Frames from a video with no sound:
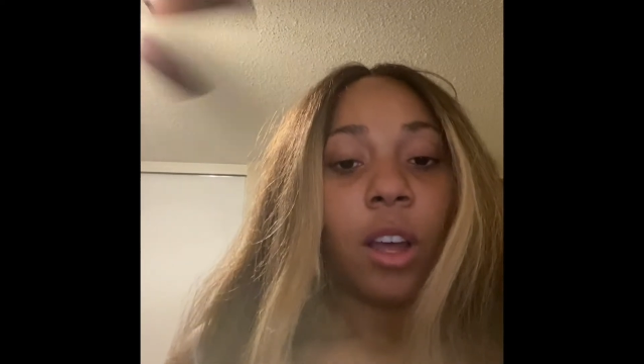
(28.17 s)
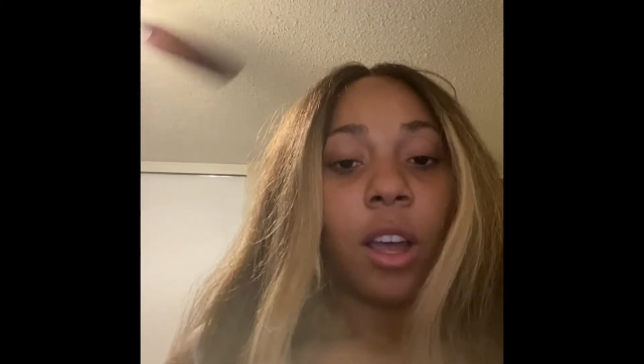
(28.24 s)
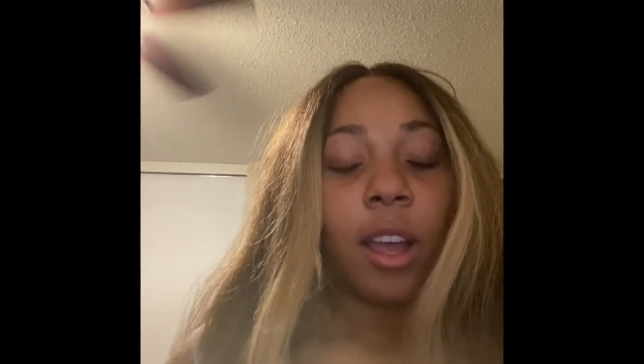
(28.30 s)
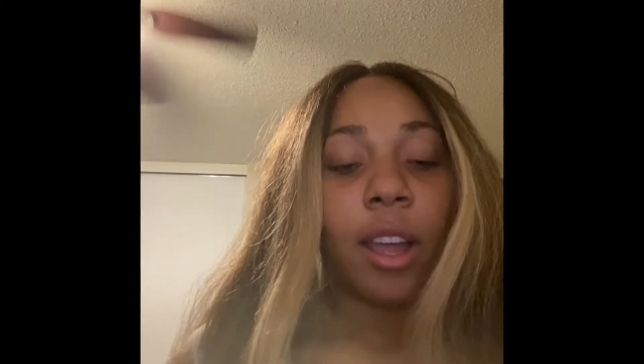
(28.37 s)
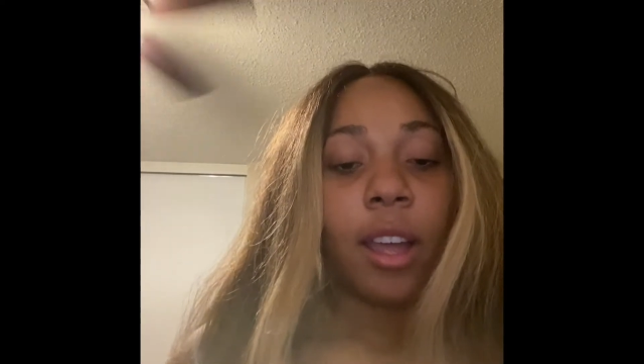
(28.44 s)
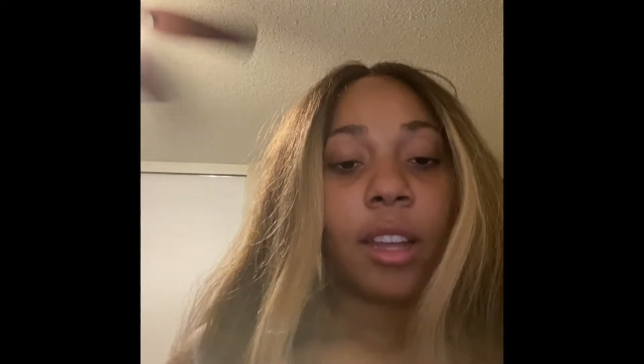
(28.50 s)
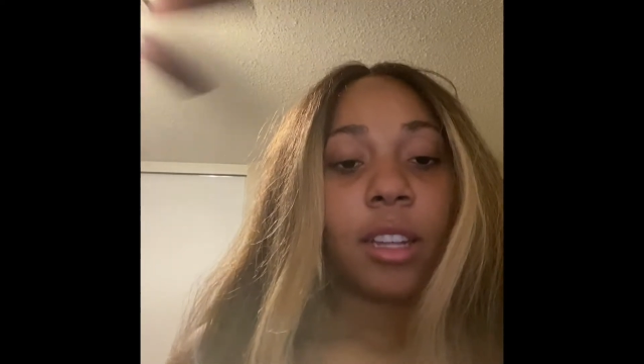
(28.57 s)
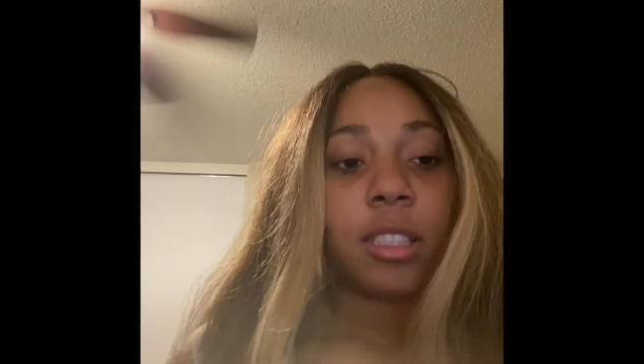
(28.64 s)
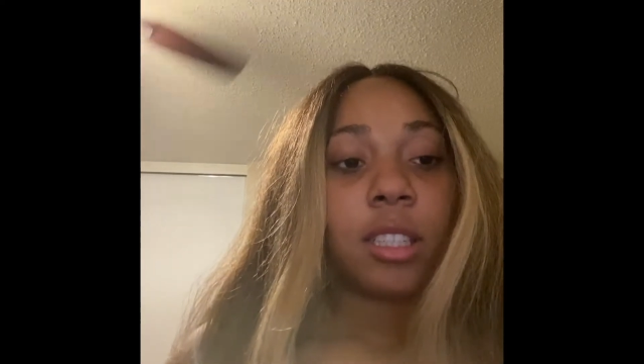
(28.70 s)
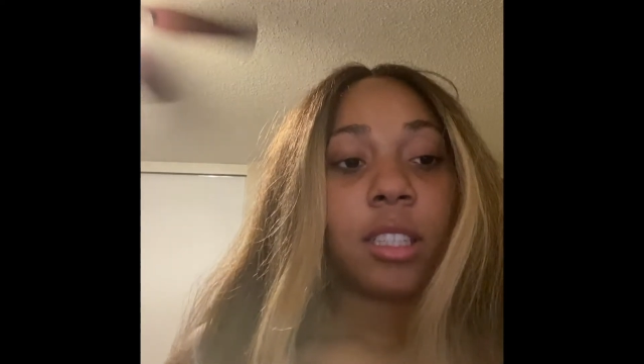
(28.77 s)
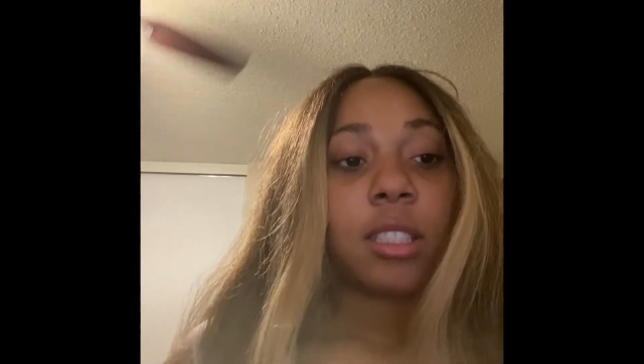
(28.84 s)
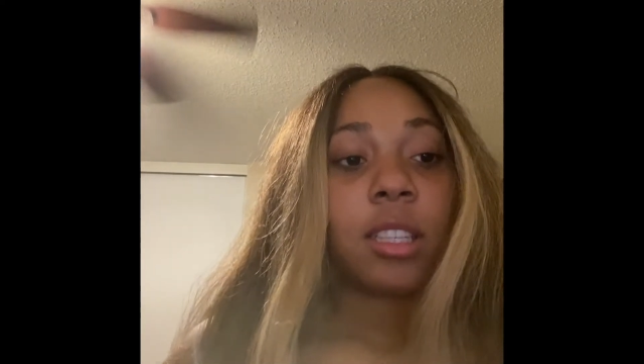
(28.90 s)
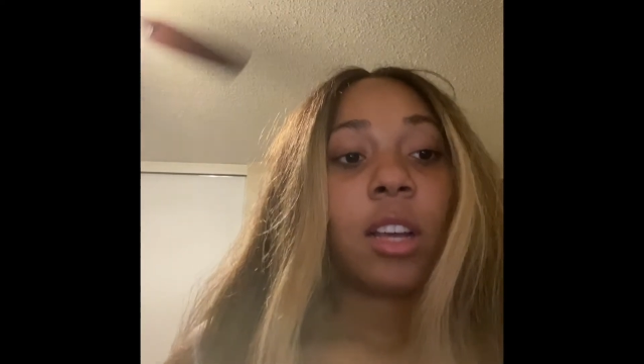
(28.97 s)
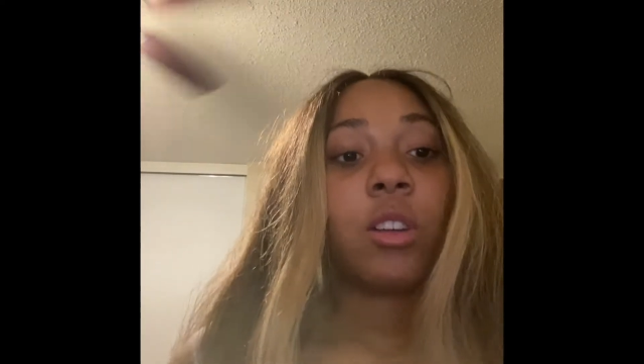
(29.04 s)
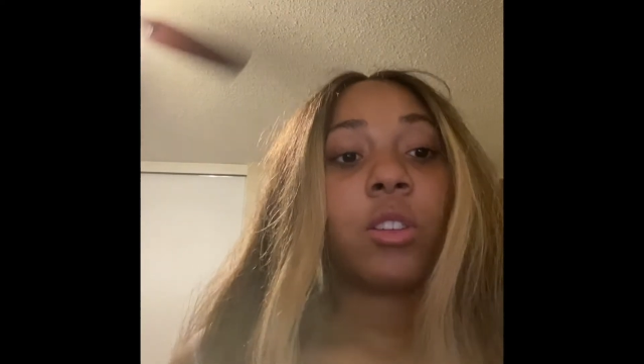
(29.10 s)
and the
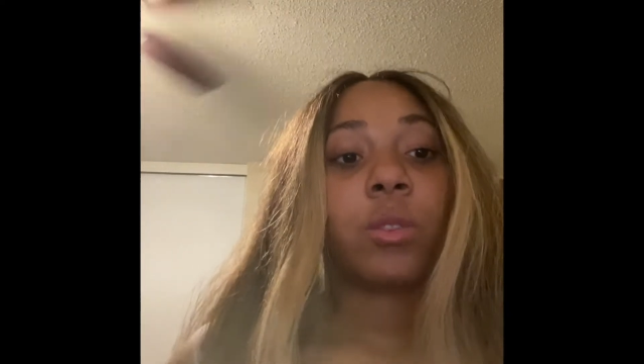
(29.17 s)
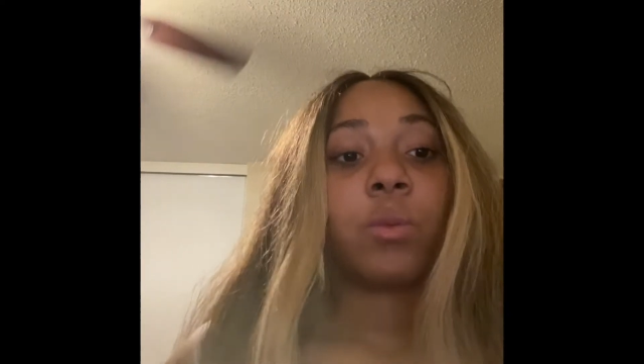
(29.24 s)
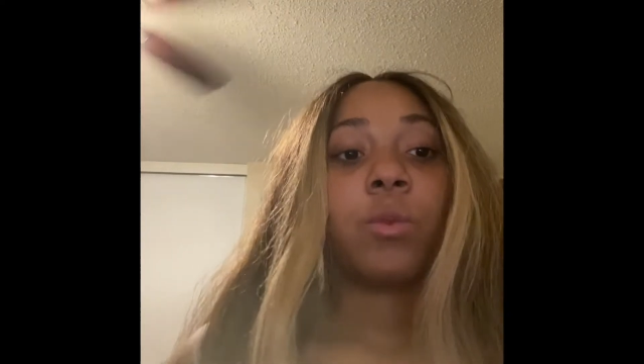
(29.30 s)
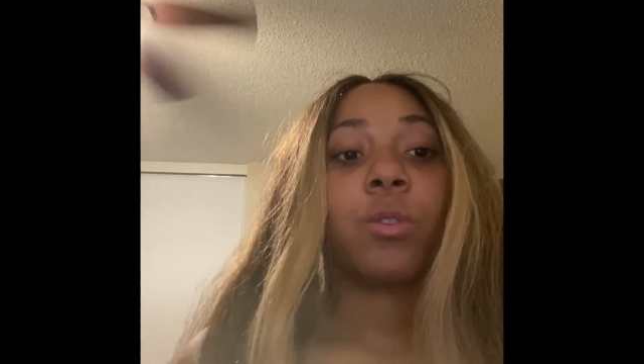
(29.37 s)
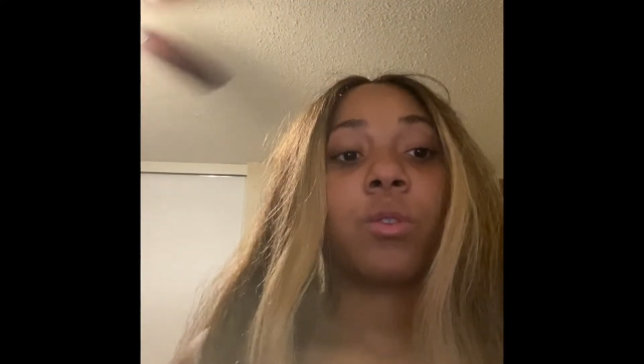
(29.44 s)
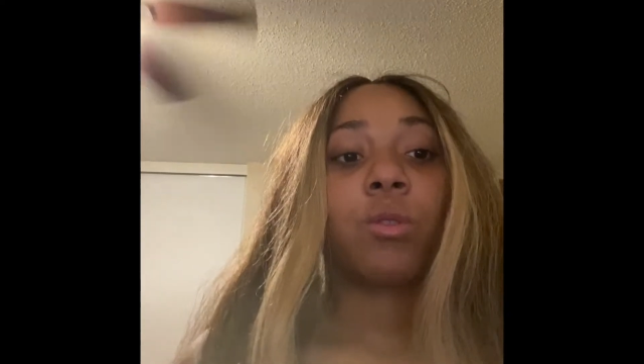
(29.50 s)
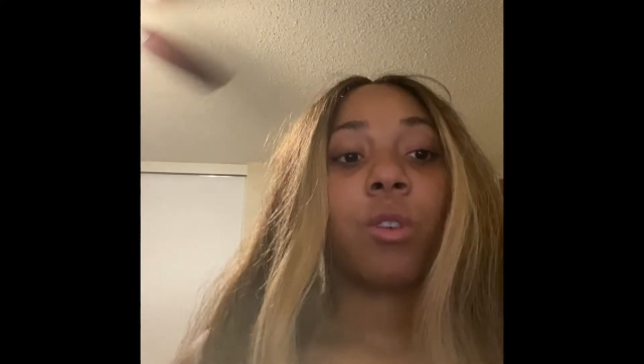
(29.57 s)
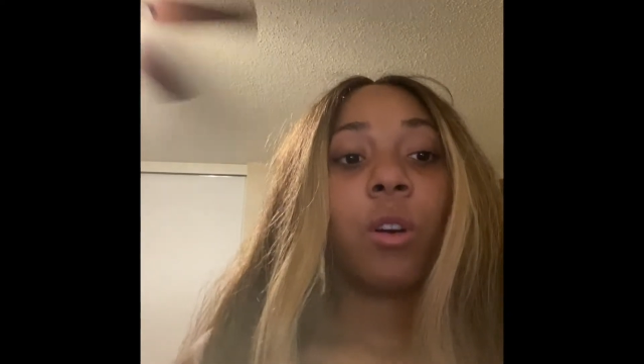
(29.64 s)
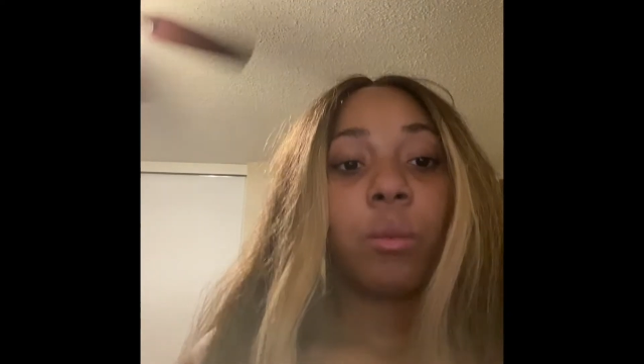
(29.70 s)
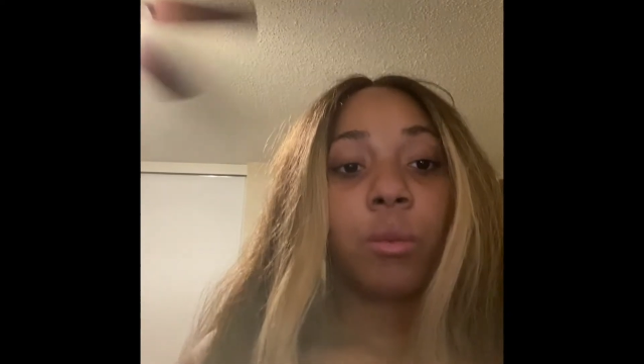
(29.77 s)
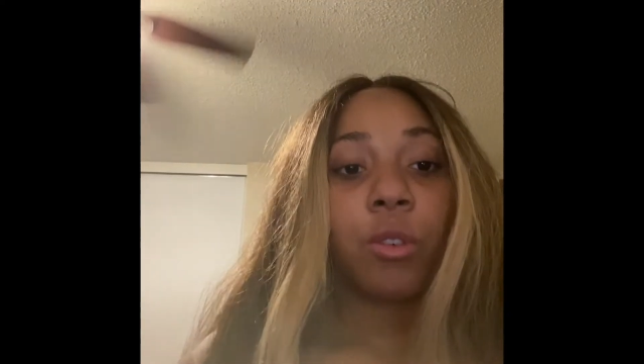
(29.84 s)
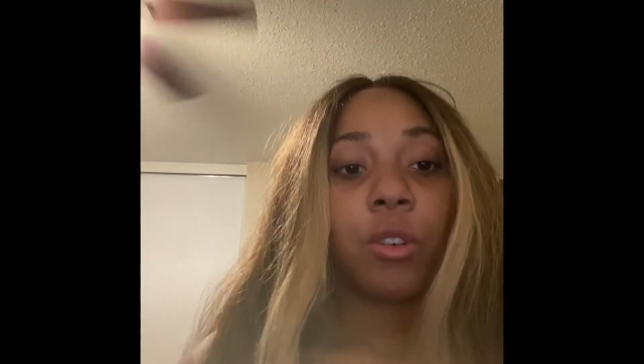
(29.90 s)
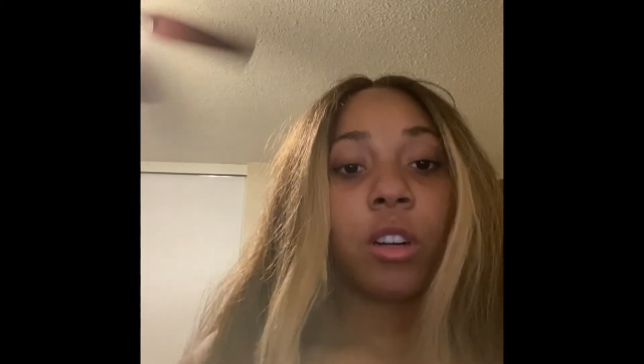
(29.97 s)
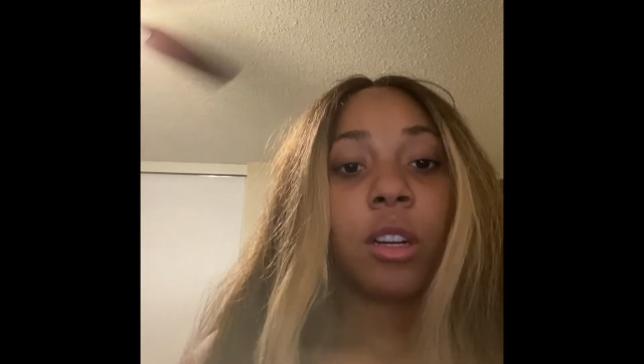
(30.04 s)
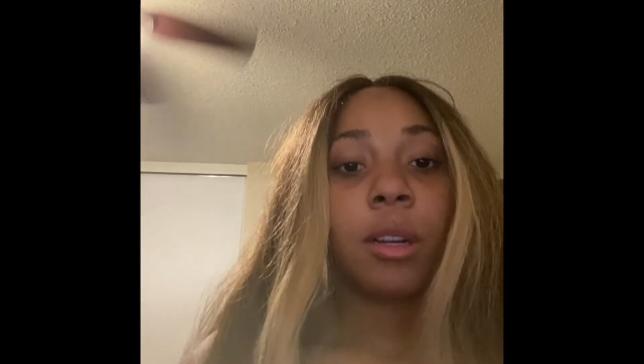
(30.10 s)
cells will grow
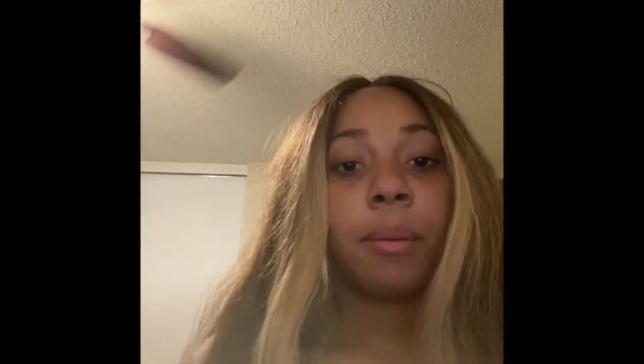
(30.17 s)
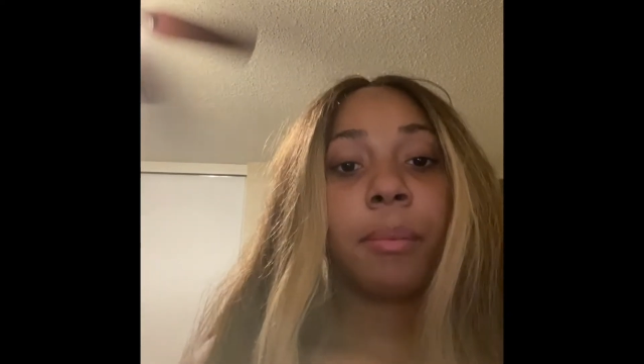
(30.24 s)
more,